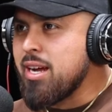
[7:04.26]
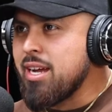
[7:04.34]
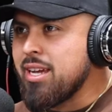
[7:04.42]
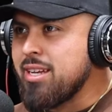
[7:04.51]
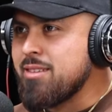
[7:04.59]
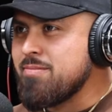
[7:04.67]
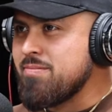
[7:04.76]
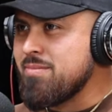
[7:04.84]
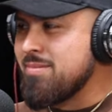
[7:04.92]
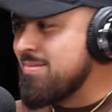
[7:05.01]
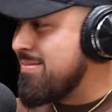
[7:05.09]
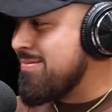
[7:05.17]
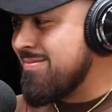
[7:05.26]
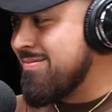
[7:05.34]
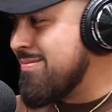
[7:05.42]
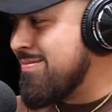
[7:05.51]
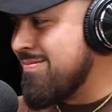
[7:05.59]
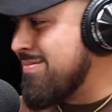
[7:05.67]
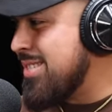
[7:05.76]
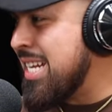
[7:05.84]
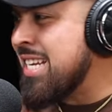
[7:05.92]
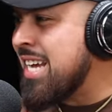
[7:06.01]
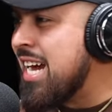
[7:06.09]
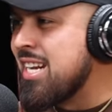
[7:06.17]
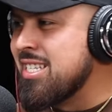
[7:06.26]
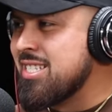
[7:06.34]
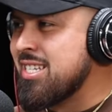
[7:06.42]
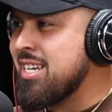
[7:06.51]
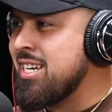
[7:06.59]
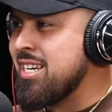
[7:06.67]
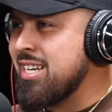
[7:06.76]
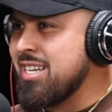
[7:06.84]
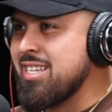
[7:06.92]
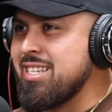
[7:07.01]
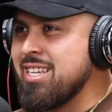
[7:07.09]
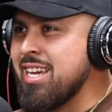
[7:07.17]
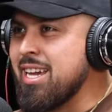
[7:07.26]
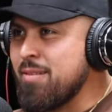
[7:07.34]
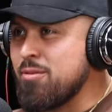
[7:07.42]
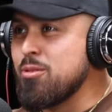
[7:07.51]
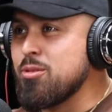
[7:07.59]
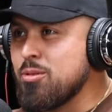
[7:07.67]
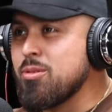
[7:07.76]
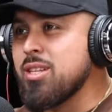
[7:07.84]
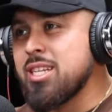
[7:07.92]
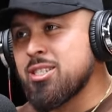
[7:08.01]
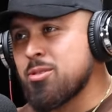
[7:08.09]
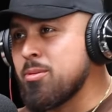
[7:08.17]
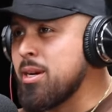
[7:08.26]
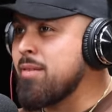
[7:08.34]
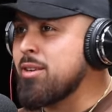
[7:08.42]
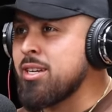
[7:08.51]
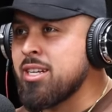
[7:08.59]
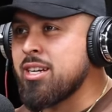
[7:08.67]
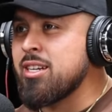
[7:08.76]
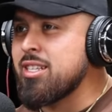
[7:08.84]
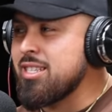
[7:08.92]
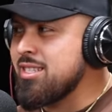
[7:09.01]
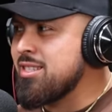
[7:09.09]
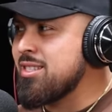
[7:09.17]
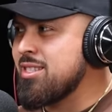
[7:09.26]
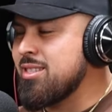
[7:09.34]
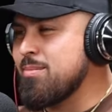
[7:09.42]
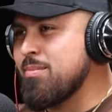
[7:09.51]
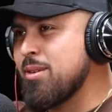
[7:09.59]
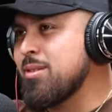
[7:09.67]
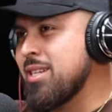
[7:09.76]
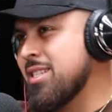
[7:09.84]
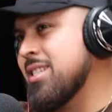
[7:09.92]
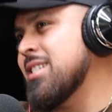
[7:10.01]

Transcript: hay señales que, hey, if you do this or whatever you're gonna get, it, bro, like